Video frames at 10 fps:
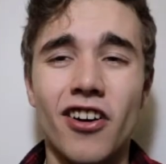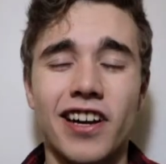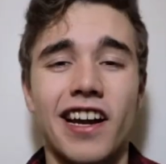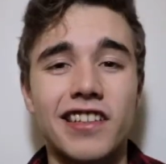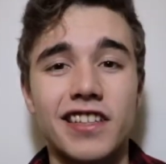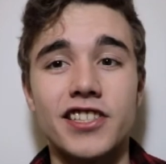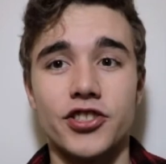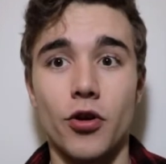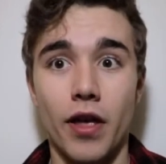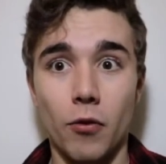kind of lens,
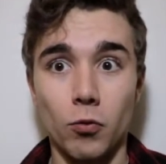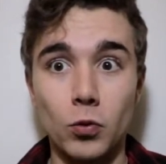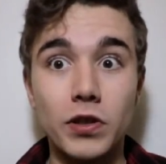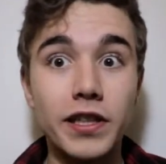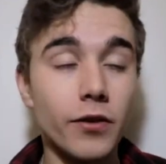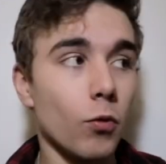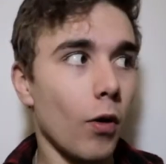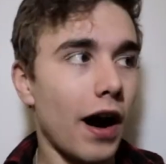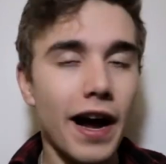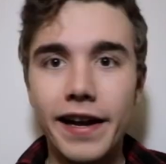you know, that really
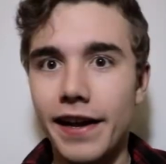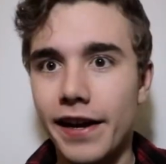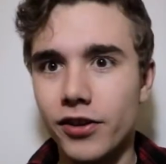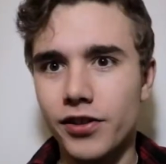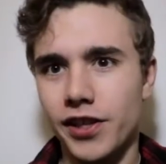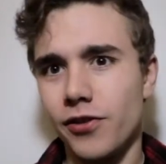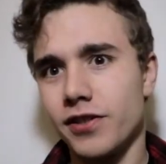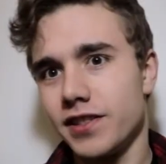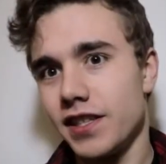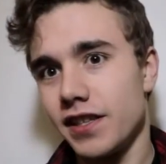wide angle. Like you
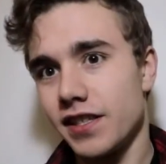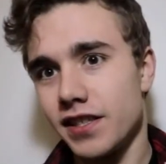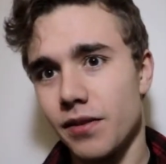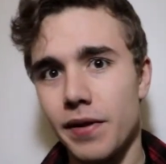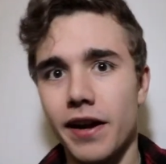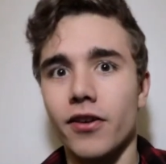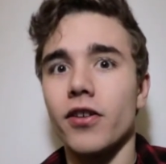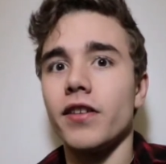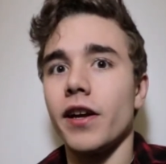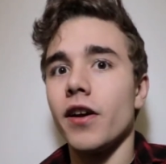can see this in the
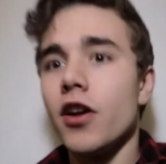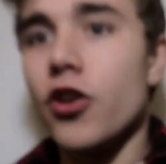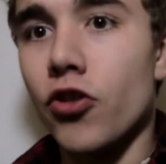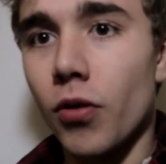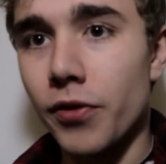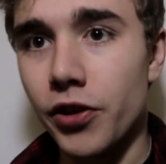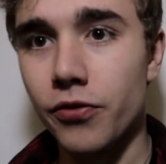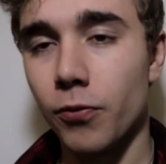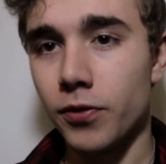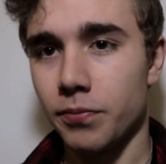background. Like normally
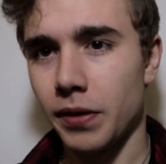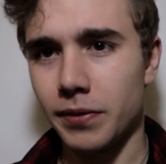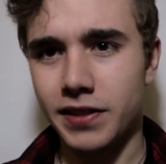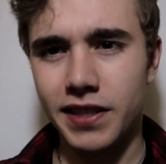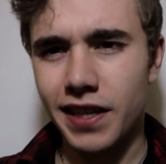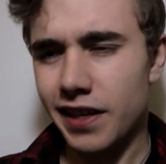you wouldn't be able to see